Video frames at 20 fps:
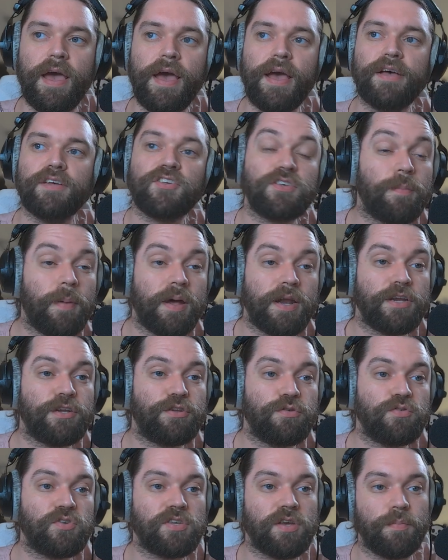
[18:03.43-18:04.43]
somebody
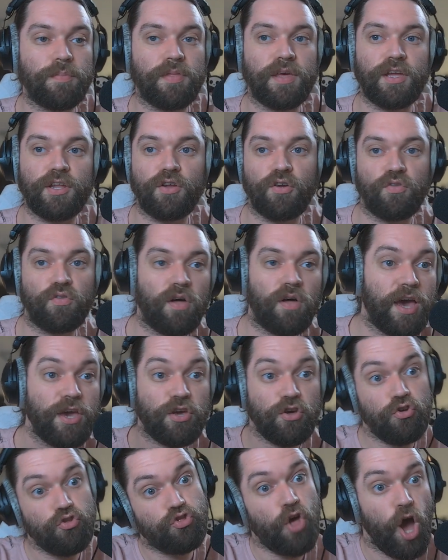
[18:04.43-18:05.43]
do something and you're
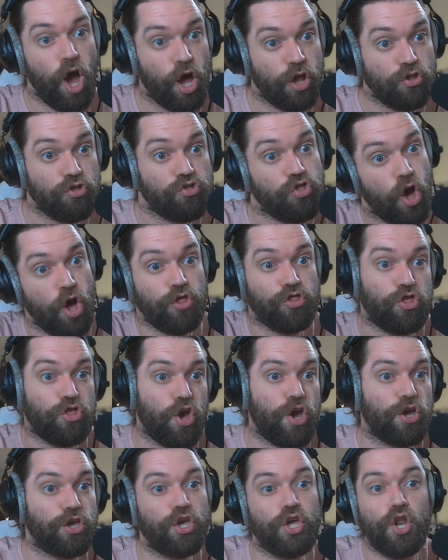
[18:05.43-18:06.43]
like, that
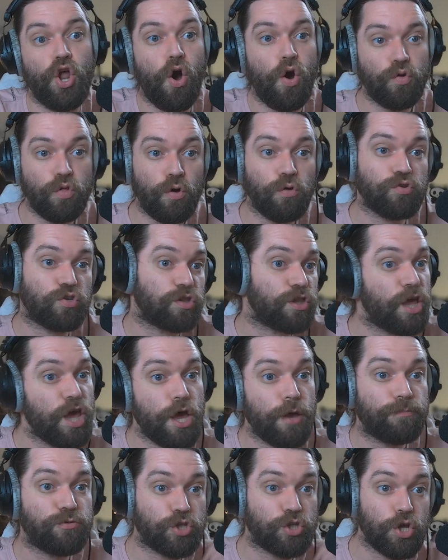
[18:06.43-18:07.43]
thing, those
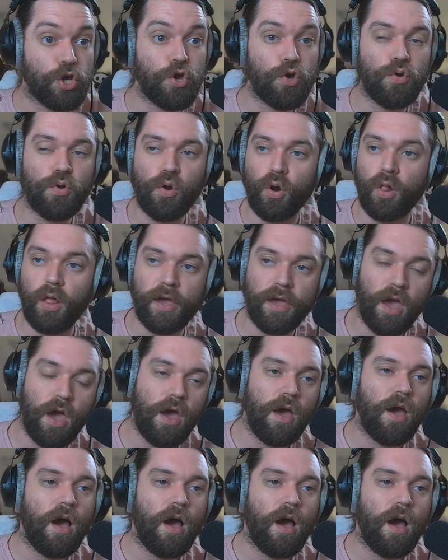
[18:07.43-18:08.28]
libs, dude, or like,